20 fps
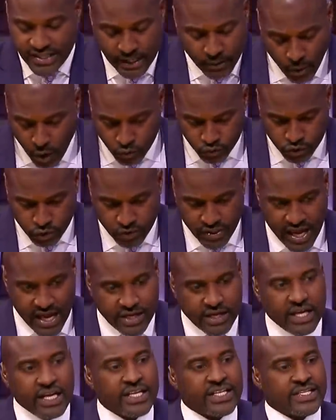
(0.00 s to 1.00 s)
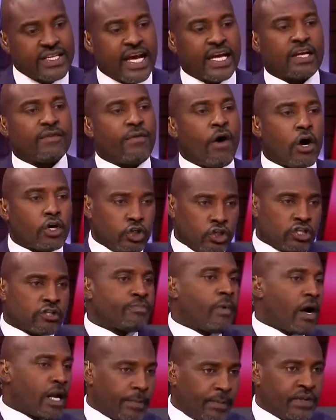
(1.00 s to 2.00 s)
They won't do that. Second of all, you
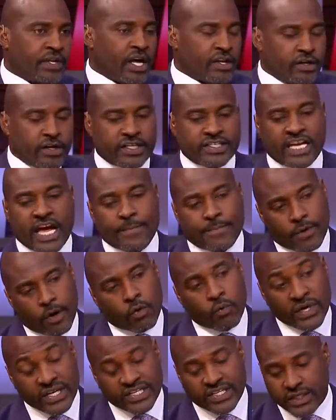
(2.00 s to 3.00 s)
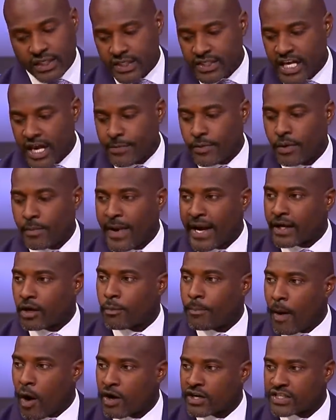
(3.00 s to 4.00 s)
just brought up another example, a recent example of
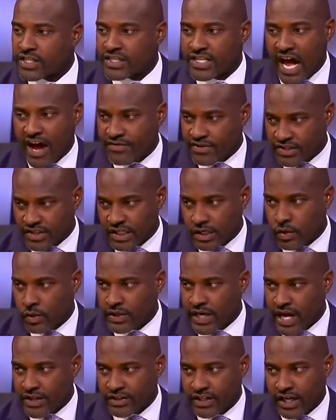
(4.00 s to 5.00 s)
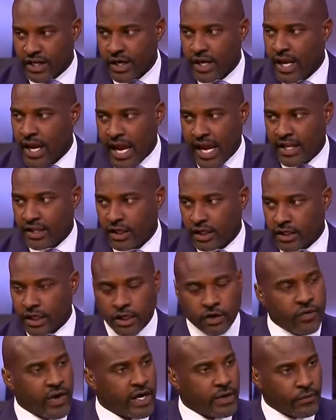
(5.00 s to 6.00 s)
Micah Parsons obviously going out there and
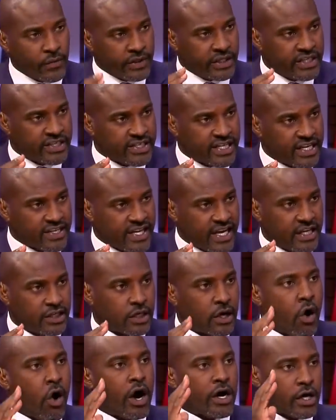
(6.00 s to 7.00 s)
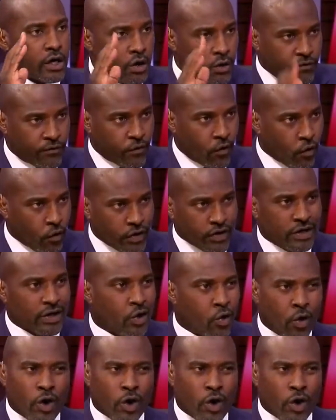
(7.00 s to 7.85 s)
looking great when he says, hey, the car could go forward,